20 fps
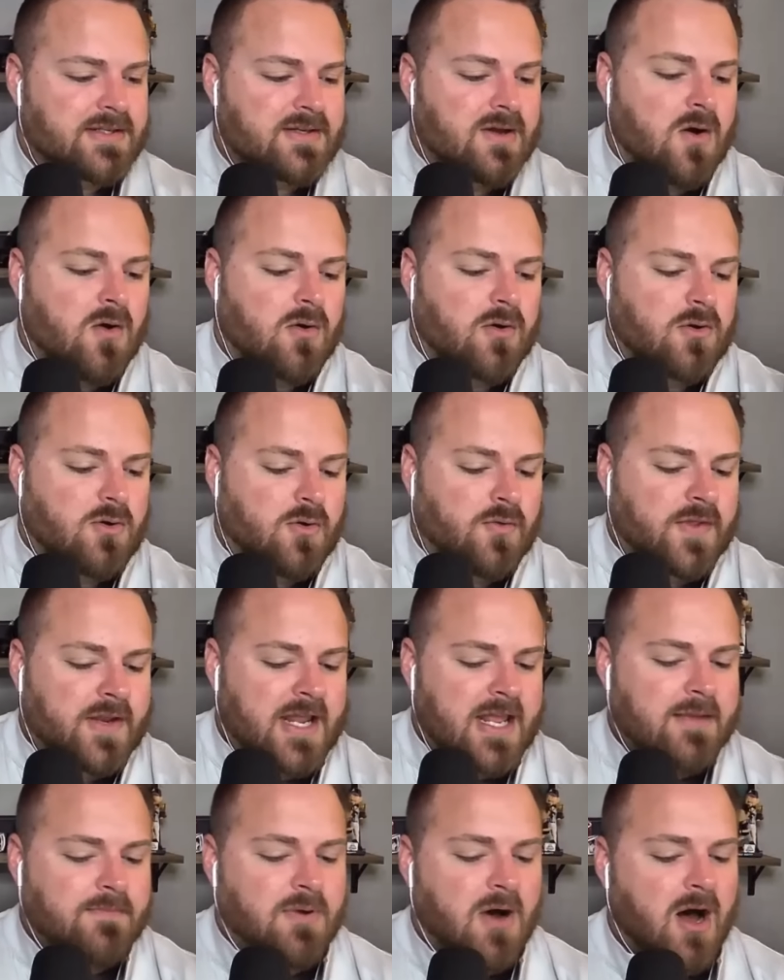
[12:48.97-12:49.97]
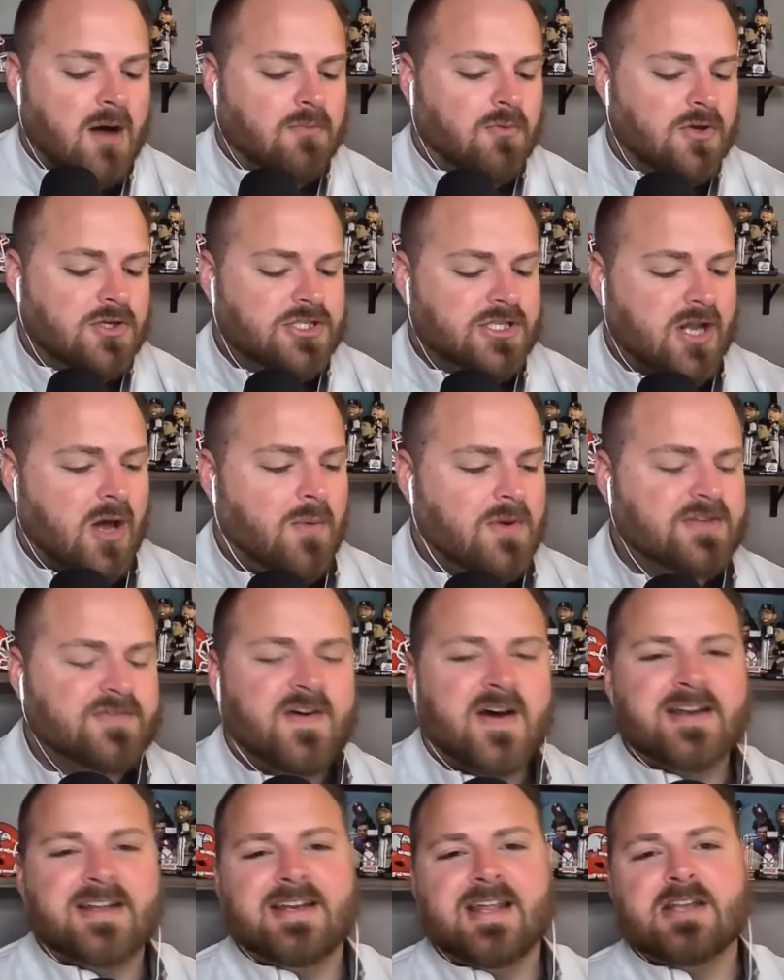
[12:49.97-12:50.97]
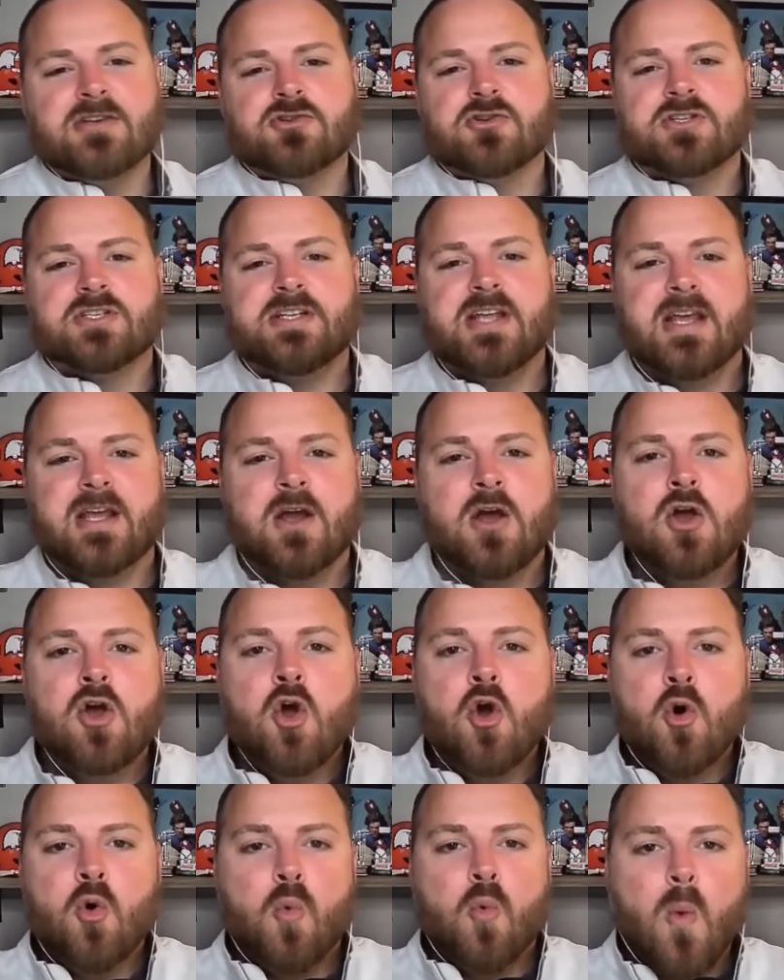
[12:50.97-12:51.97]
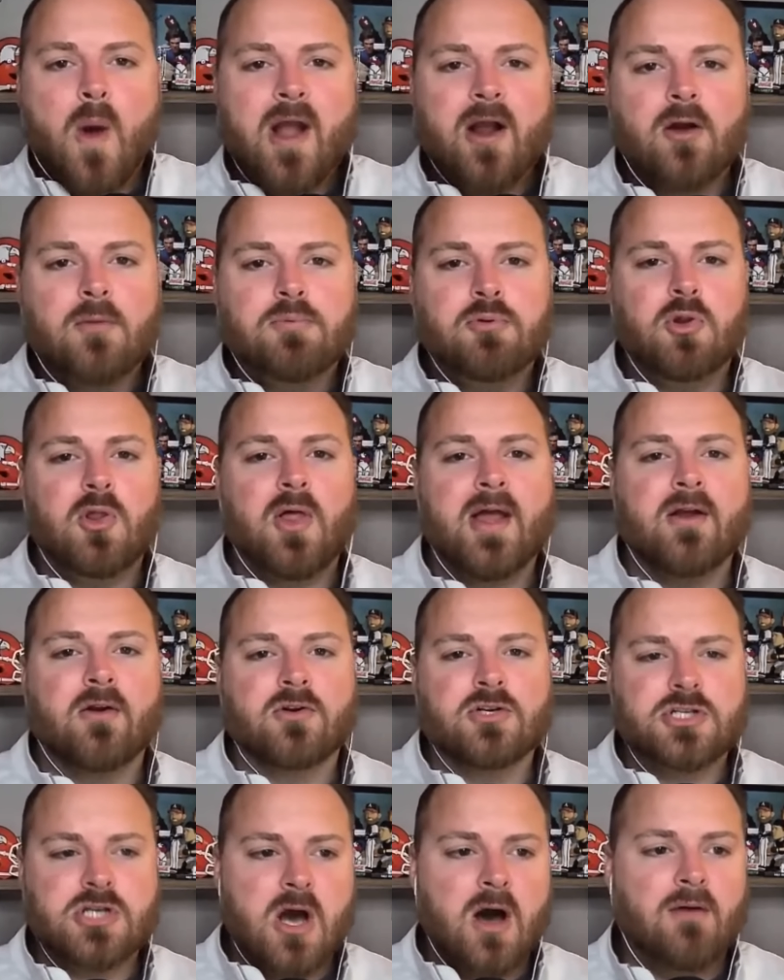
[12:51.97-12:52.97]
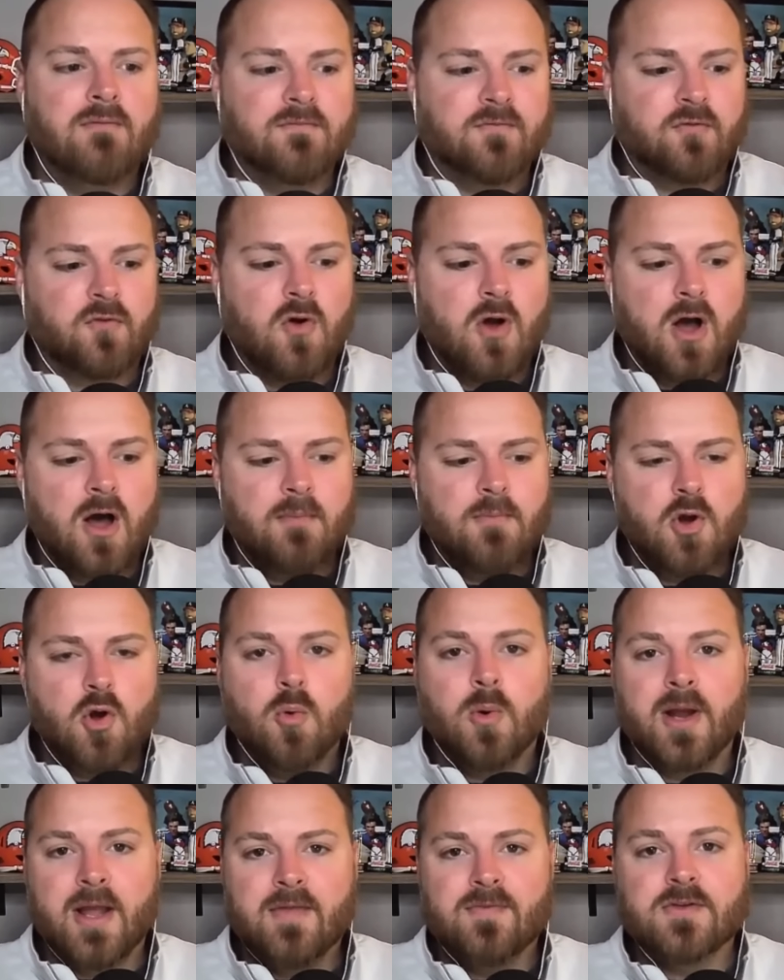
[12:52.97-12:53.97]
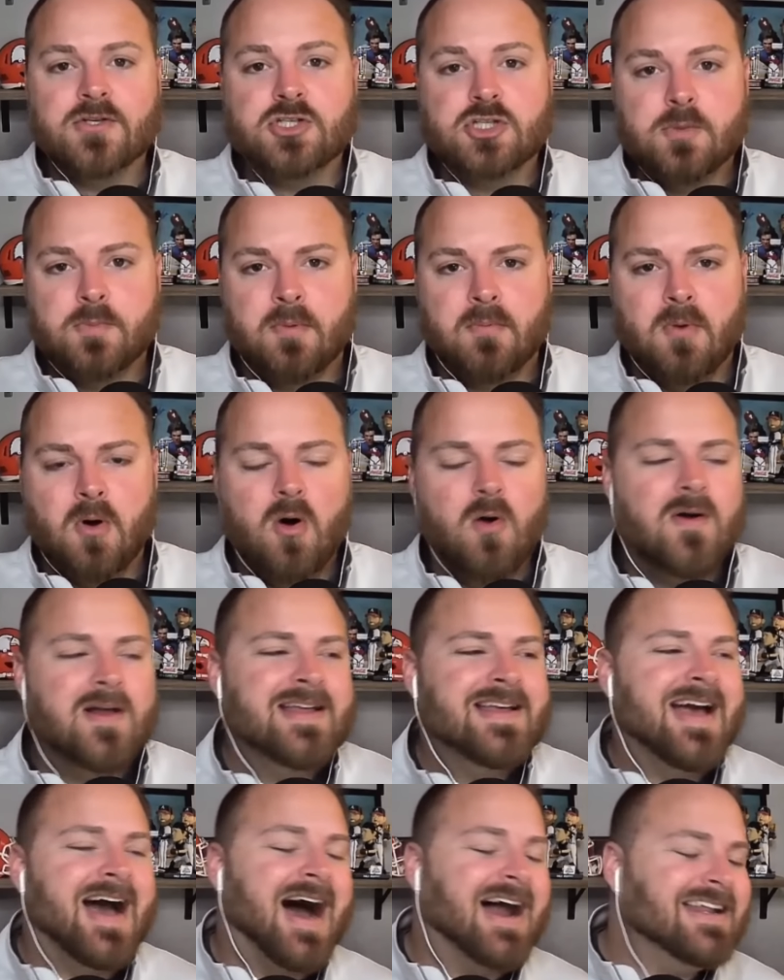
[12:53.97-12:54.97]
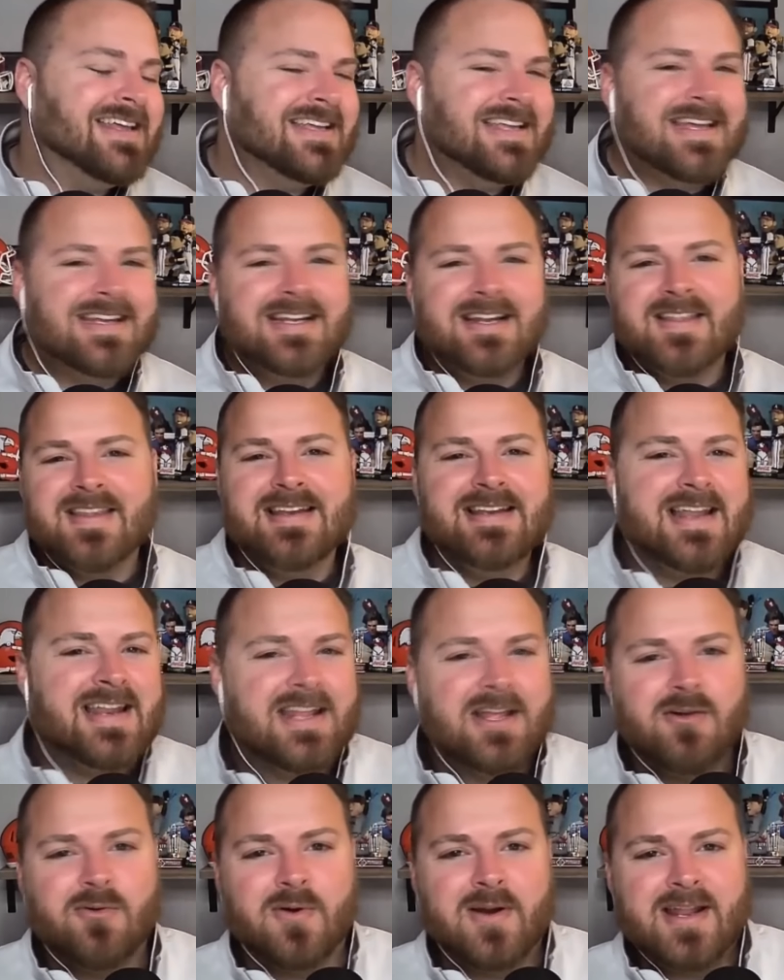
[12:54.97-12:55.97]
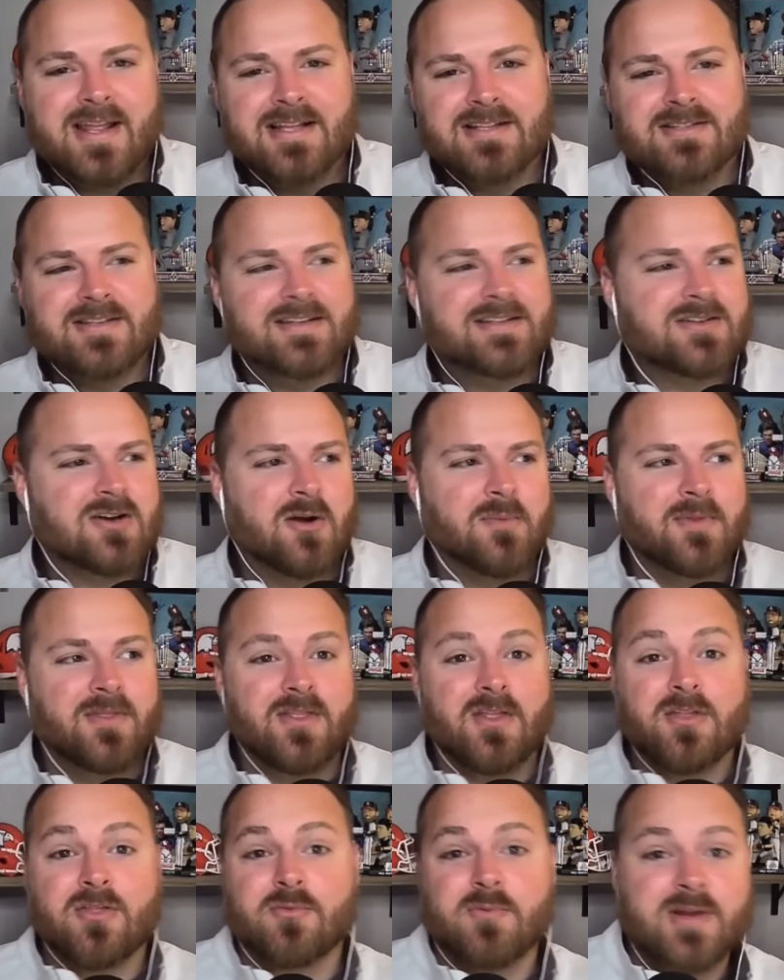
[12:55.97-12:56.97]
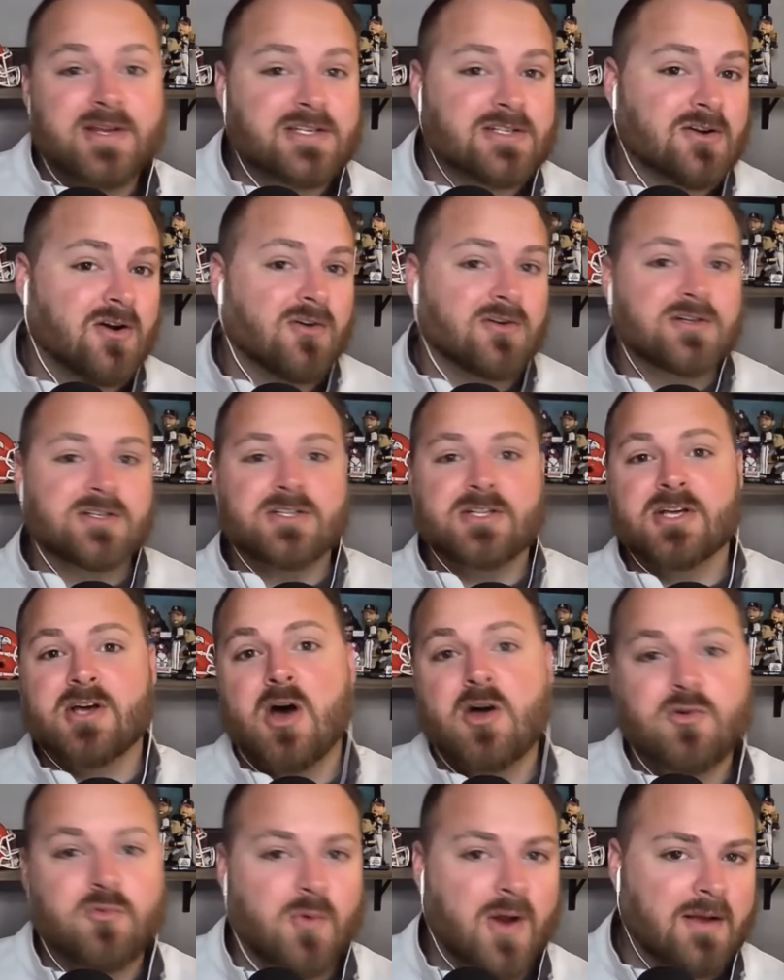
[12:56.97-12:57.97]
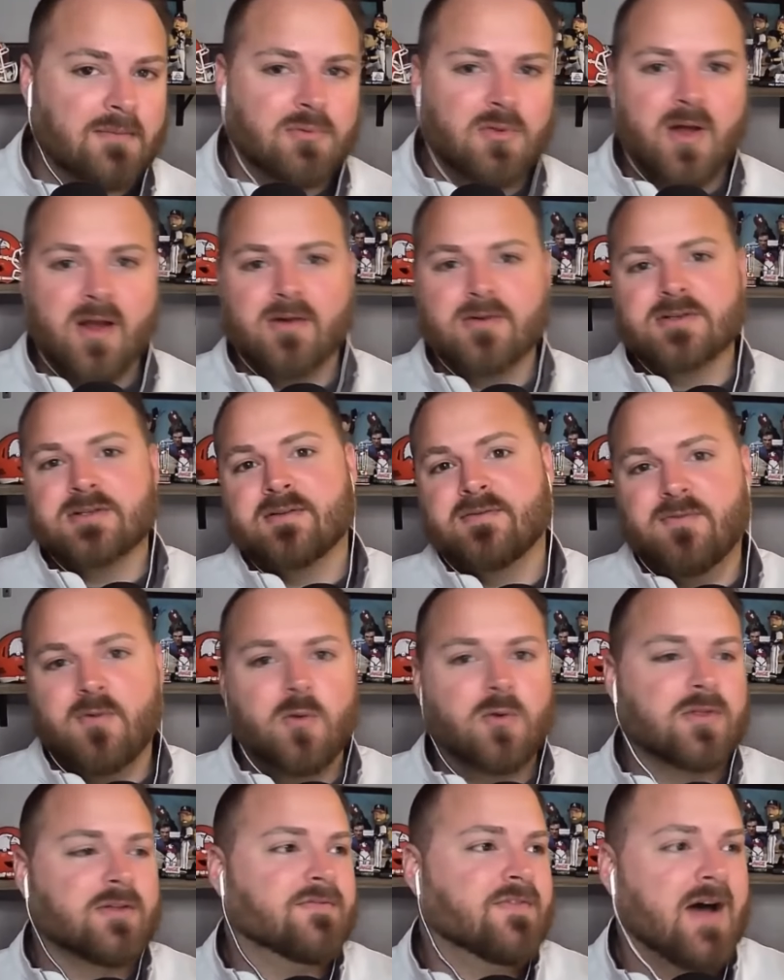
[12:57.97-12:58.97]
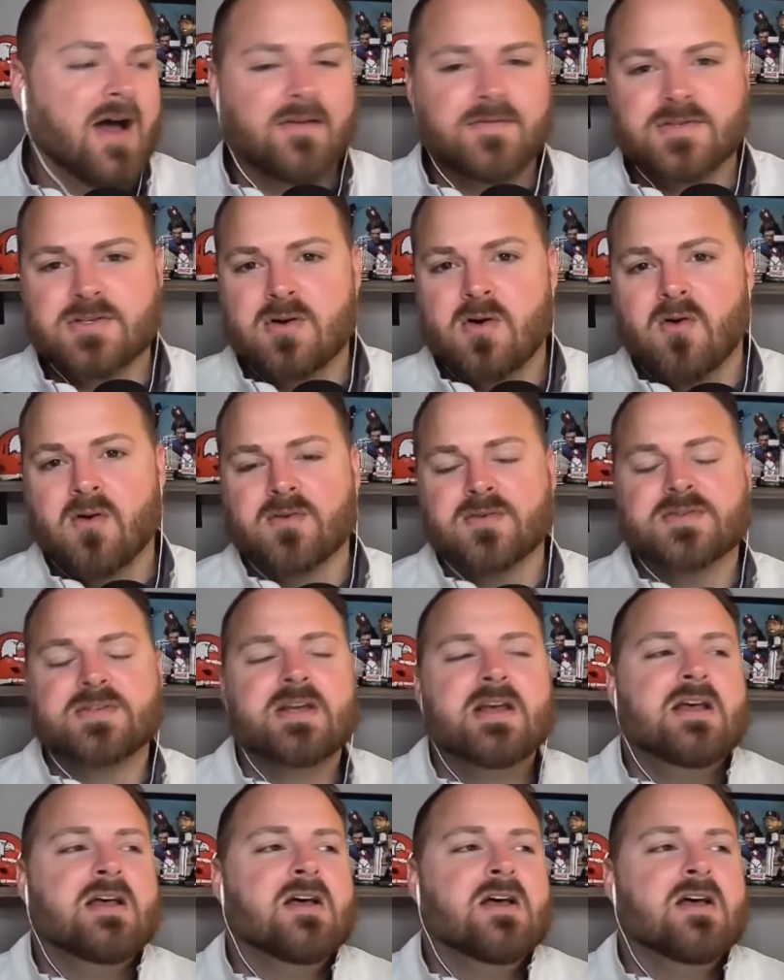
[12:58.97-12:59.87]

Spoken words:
article that he published. And I always find it interesting where players come from who were in the Super Bowl. I didn't get into the nitty-gritty and determine the three stars, the unranked players, the four, the five stars,